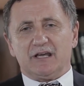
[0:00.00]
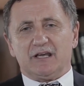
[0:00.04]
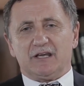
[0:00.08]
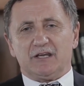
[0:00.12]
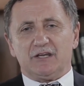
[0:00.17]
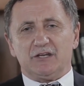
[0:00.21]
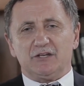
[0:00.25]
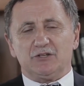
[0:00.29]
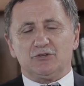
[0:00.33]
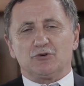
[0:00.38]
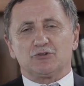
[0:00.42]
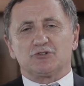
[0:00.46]

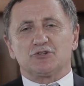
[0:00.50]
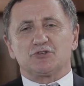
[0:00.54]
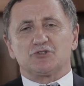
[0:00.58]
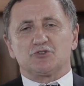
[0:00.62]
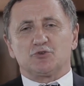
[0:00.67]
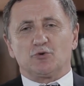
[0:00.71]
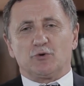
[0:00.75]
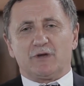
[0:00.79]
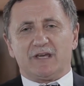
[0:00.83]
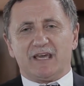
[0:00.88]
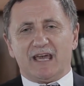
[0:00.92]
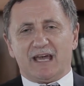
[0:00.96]
in order
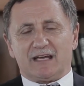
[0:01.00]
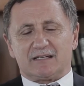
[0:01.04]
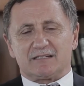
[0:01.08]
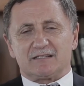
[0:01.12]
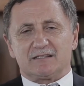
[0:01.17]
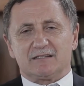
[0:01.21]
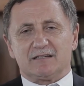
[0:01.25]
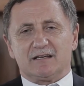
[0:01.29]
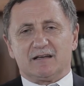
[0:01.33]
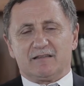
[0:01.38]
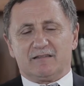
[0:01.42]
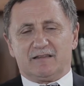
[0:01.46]
to get
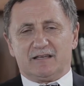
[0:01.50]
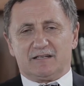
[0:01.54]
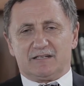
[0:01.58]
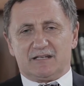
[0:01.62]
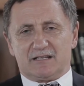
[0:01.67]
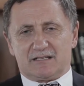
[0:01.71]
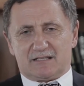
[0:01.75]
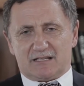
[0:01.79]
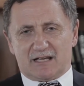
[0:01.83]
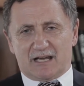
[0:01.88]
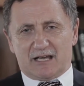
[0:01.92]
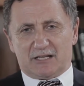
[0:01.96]
the
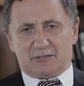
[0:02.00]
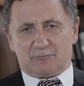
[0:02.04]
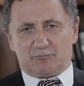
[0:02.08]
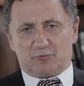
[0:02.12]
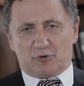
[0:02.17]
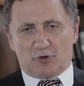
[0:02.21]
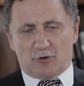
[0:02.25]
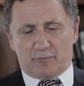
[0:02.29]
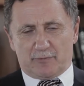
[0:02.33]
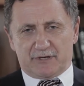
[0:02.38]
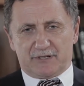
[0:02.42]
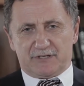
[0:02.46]
desired
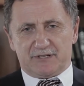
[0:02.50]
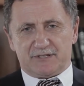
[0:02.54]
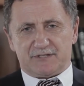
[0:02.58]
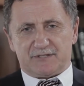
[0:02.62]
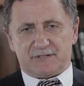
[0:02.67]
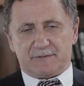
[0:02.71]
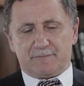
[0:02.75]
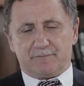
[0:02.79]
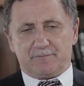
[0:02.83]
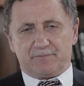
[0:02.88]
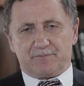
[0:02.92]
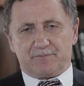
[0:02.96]
properties.